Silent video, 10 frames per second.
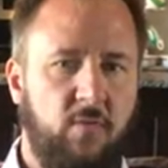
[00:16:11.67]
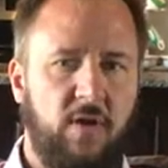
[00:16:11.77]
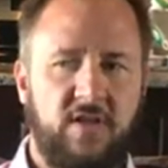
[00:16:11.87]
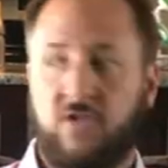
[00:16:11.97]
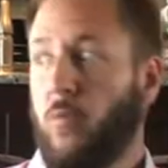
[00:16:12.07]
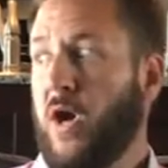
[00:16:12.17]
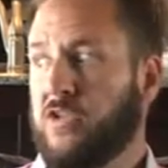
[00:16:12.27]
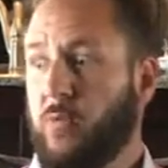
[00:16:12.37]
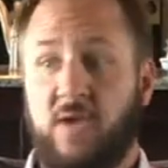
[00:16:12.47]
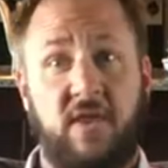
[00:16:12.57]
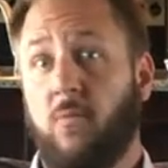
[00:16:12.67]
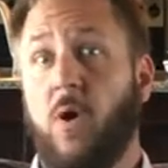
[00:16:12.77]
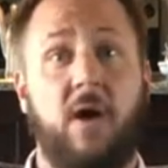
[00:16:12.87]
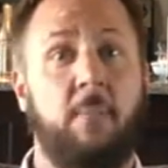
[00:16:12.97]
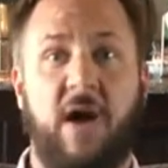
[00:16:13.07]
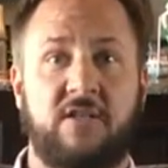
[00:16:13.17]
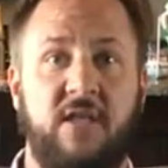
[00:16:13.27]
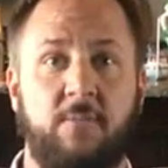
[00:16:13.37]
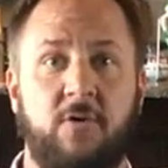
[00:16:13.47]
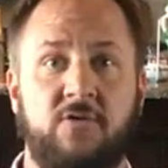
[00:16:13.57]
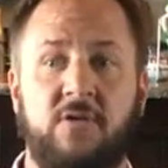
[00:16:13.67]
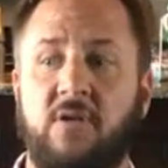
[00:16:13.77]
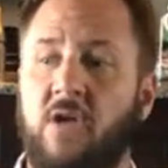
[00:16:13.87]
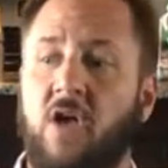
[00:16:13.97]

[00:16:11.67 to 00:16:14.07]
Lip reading: and he realizes he walks away and they won't come back to that person.